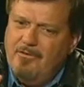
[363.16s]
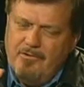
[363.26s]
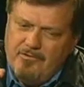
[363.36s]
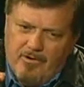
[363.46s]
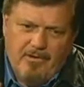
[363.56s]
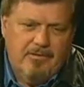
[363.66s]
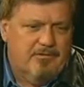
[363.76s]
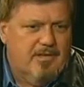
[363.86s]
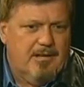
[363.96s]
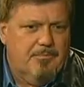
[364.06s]
showed us all the
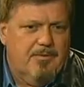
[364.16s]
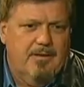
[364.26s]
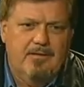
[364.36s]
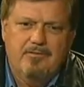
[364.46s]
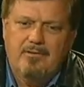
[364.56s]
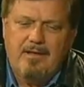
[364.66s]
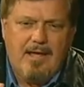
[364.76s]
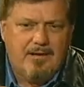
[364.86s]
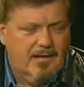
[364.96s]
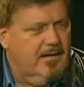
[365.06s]
setup things and
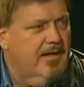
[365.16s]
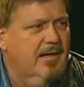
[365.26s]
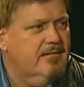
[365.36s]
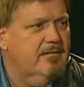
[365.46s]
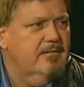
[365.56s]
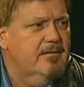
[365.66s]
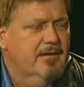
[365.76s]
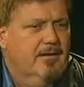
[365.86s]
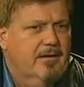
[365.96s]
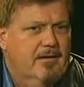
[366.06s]
how to connect. And
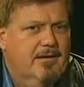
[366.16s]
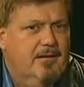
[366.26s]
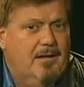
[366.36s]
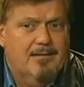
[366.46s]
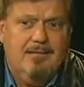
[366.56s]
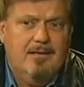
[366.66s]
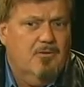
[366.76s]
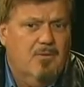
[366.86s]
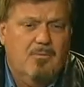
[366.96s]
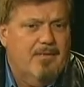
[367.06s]
I'll tell
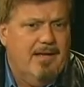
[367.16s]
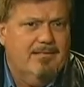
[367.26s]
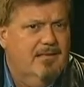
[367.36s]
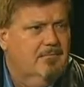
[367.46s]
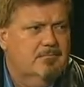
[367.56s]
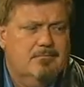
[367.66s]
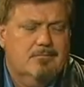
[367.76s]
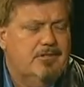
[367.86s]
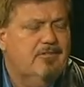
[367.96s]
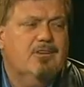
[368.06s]
you what, without them,
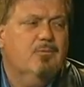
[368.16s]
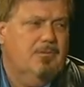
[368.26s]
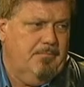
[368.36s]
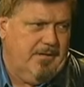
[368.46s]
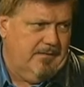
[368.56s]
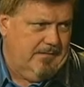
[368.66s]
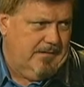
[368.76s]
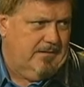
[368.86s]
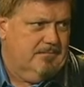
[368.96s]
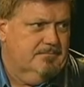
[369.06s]
we still wouldn't be on the
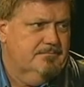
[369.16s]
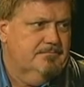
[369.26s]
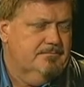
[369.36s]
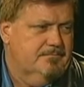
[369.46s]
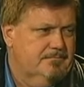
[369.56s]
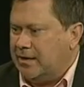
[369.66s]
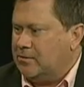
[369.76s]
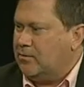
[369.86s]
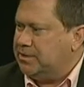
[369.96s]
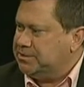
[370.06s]
air. My
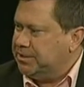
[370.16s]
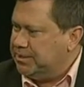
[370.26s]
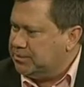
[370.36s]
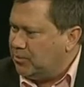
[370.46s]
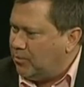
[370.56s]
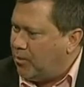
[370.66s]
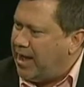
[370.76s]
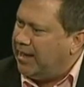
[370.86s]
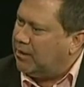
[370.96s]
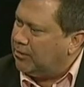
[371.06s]
final question is,
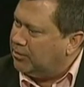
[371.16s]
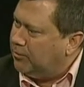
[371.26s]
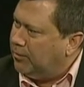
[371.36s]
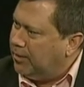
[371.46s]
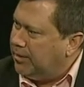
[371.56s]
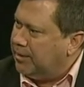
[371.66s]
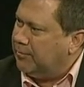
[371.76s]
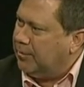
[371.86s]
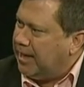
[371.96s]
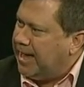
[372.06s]
why are you wearing
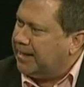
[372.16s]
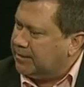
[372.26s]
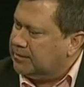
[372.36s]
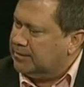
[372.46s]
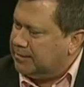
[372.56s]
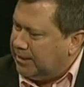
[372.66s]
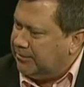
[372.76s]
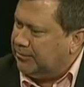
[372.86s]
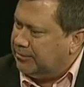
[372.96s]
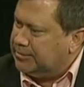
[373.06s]
a black
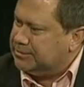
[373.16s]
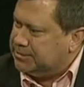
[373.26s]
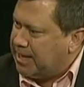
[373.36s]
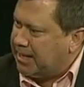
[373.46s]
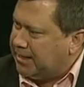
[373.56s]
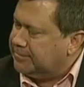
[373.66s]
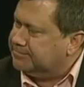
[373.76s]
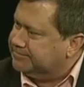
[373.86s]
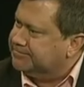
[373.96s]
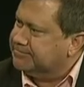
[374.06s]
leather jacket?
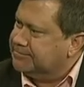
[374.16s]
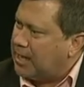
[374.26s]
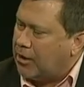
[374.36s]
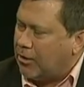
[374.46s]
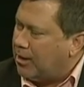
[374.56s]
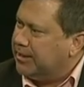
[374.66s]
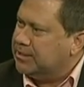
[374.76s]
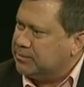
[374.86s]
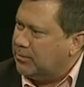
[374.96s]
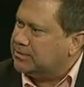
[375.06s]
Our
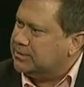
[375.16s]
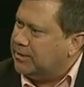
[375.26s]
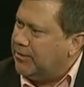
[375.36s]
audience wants to